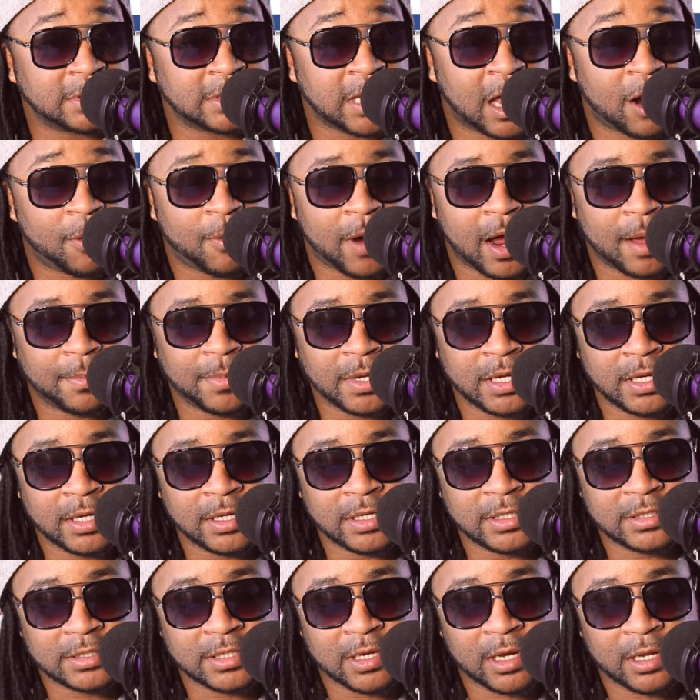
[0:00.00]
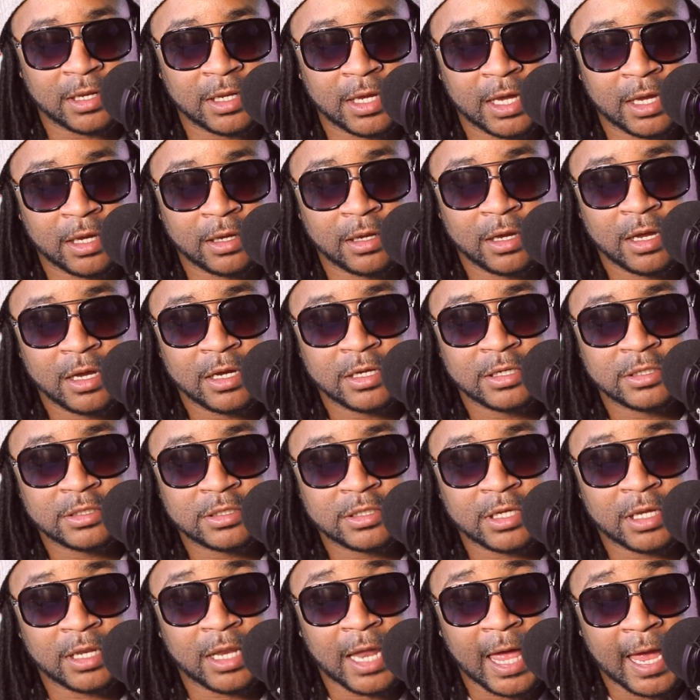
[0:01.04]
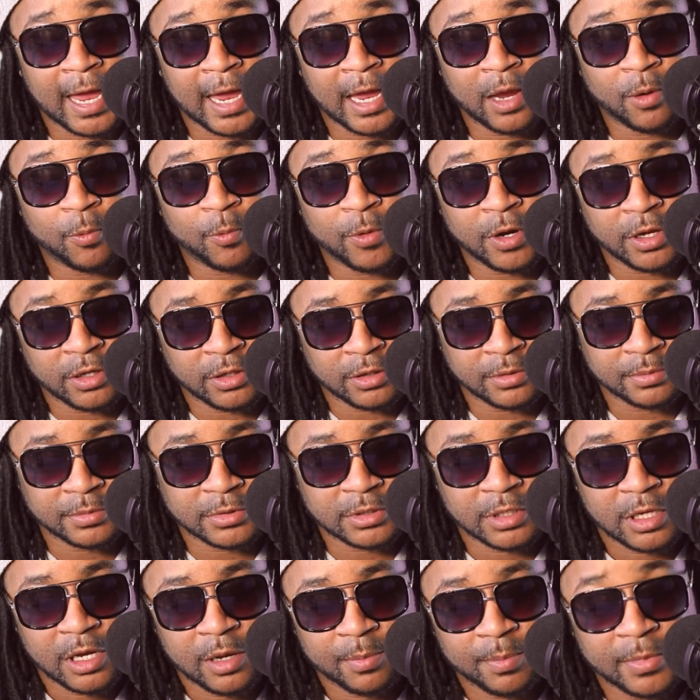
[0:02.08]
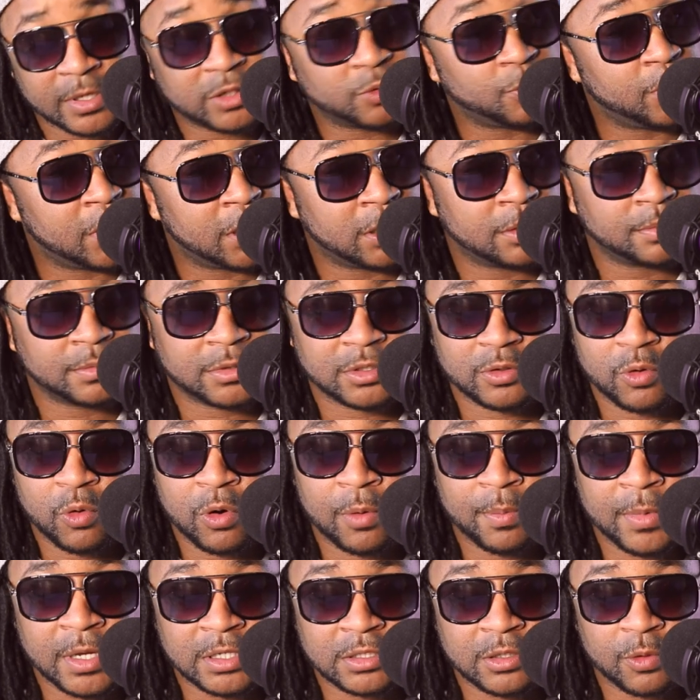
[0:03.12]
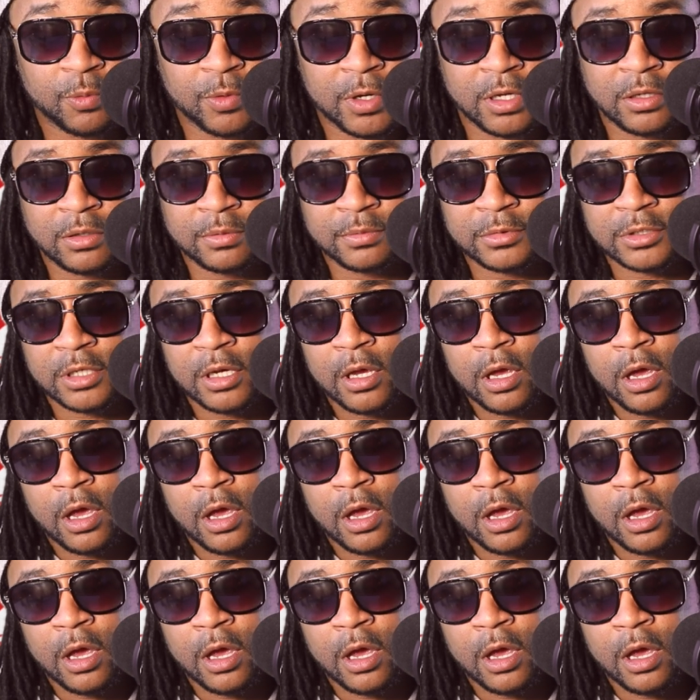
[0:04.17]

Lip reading: is not YBE, Saleh Williams, Ms. Williams, or Mr. Williams.